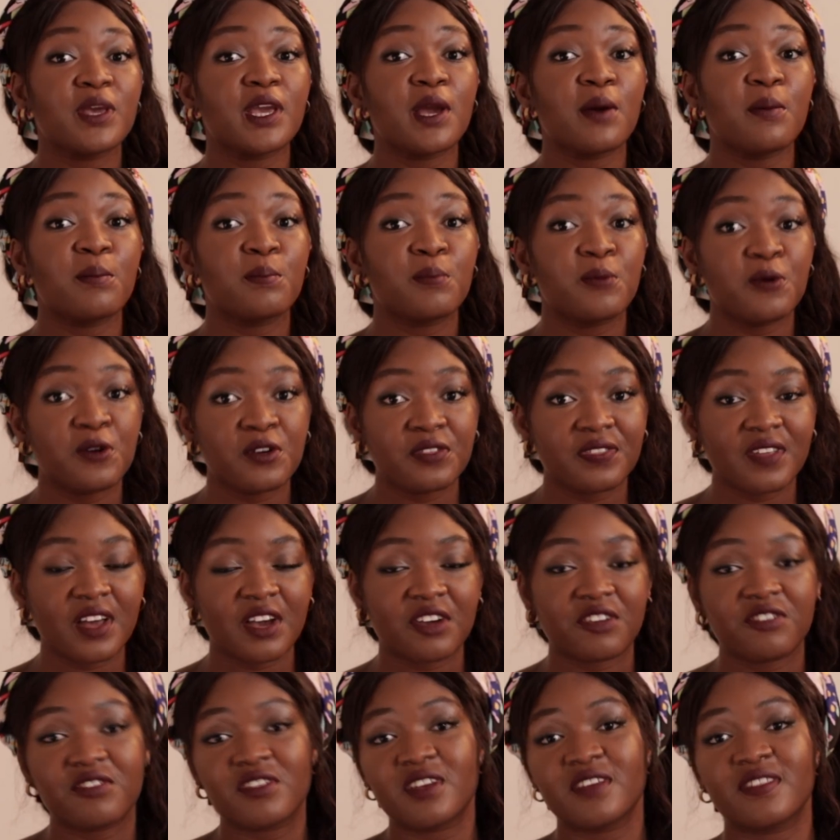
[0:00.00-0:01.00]
can both
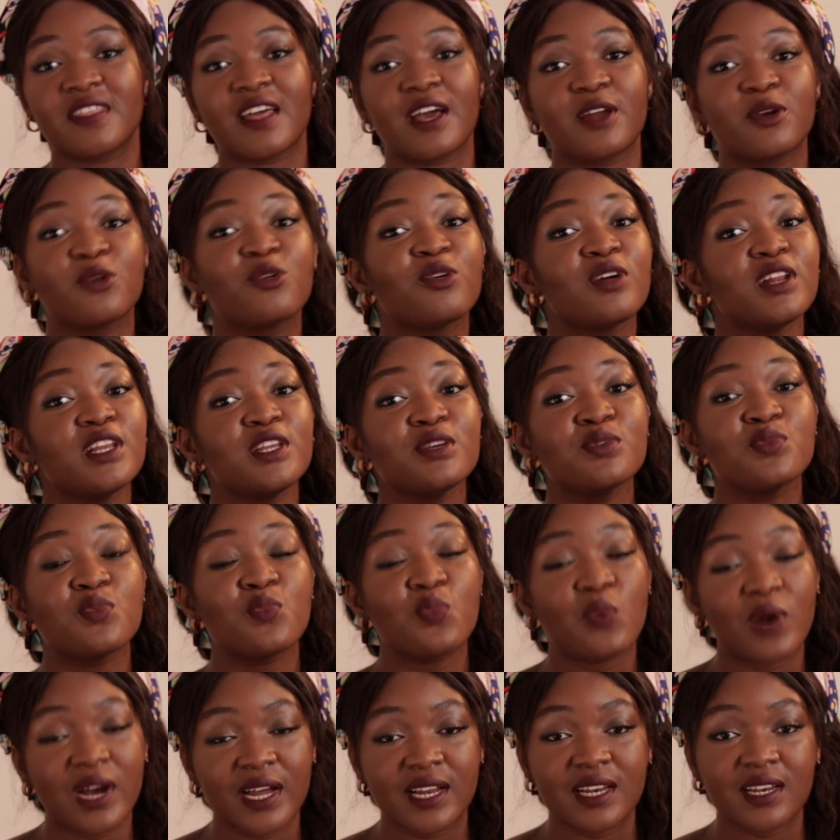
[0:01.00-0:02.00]
agree that only
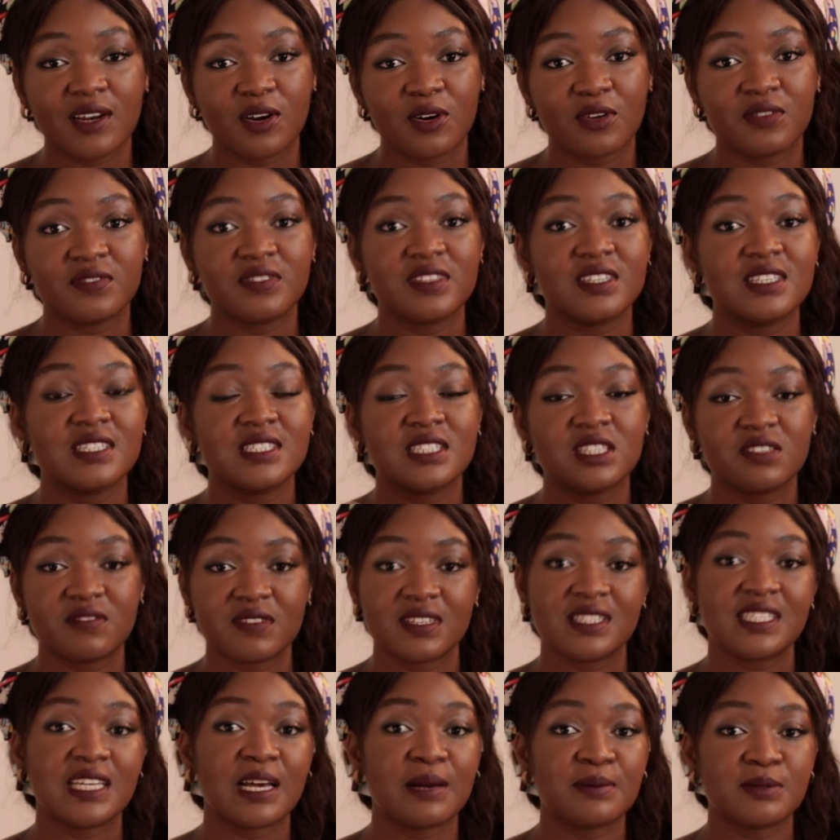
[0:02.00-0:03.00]
one of these
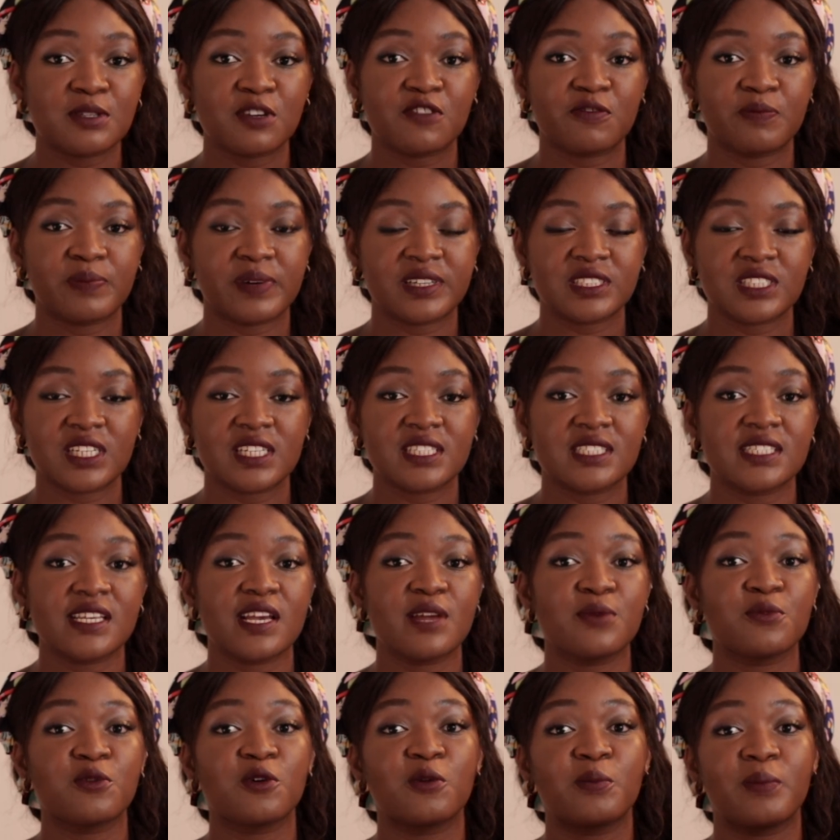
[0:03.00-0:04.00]
three types of
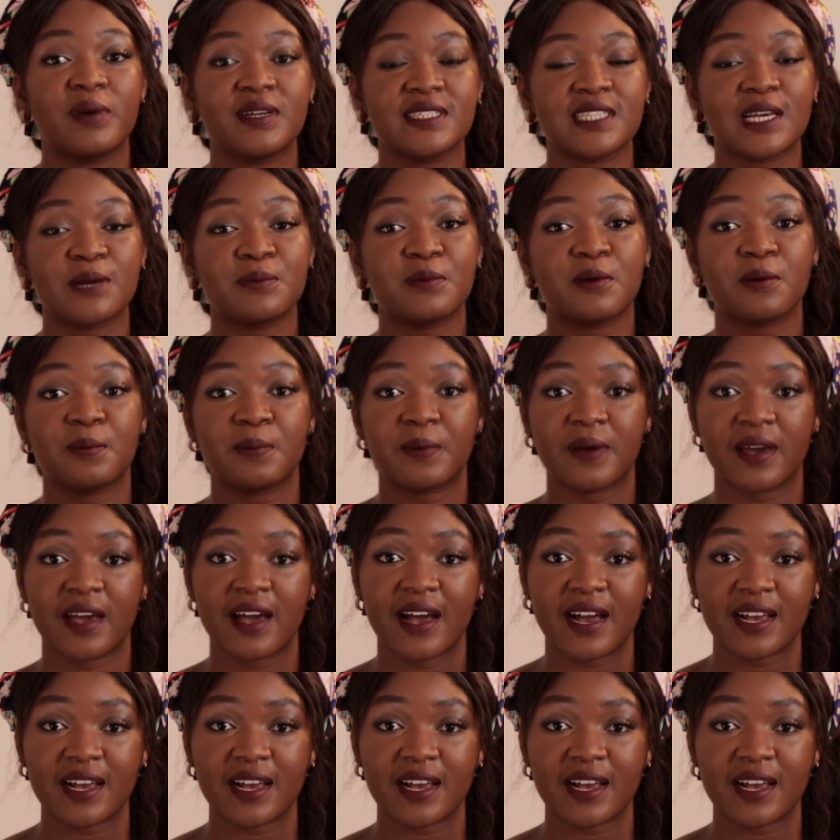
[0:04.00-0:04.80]
budgeting will better prepare